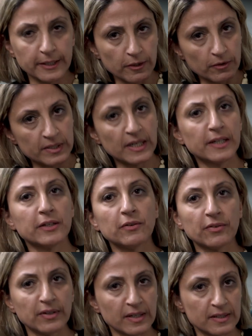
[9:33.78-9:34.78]
you know, telling you
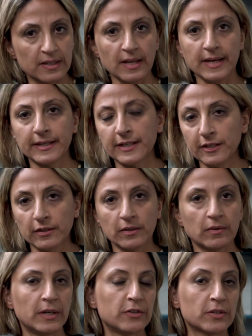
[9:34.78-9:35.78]
things like, you
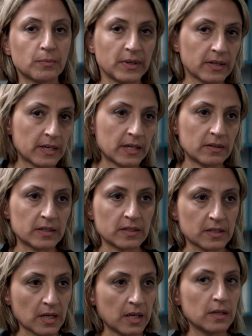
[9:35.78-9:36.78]
know, I just wear the
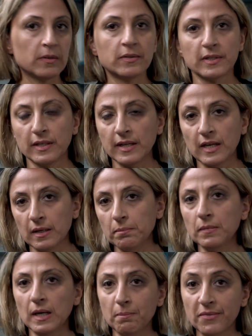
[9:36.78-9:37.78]
character's clothes and then
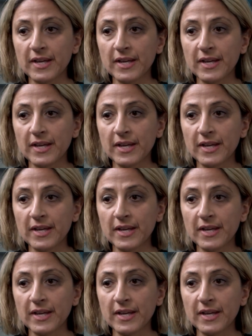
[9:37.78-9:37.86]
I'm